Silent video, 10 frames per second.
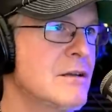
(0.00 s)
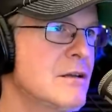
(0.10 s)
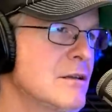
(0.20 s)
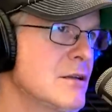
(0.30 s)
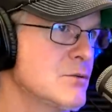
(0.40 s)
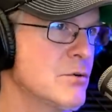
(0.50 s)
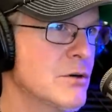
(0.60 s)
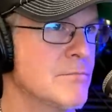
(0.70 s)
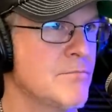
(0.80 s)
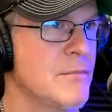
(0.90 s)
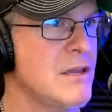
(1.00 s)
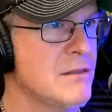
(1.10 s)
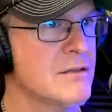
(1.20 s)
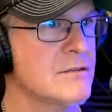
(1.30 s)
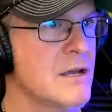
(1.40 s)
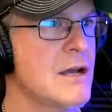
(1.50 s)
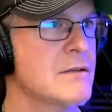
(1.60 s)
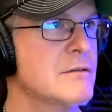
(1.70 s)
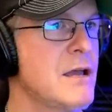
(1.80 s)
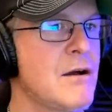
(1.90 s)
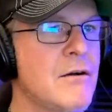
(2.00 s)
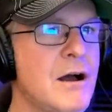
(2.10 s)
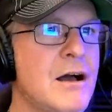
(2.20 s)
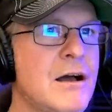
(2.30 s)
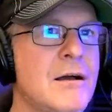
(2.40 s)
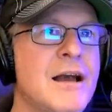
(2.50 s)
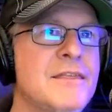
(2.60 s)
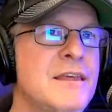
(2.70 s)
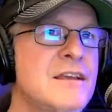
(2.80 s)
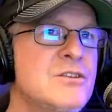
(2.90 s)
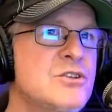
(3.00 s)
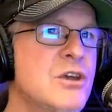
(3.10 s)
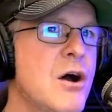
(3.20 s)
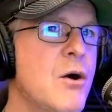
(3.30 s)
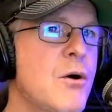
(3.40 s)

that's where Ethan is at. Now, uh, I think so.